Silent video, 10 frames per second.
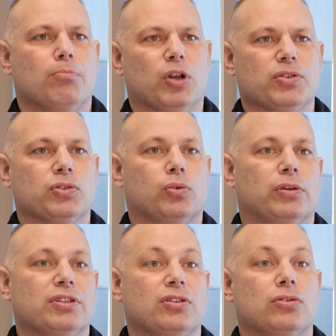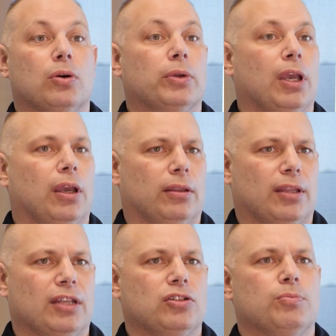Muscle soreness is okay.
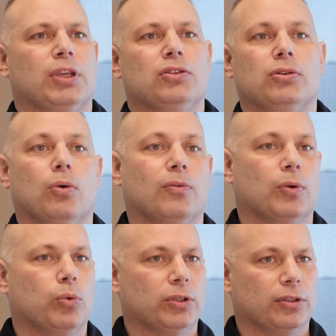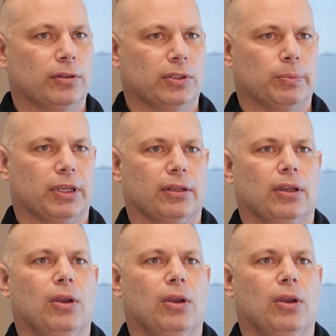That just means you overworked it a little bit,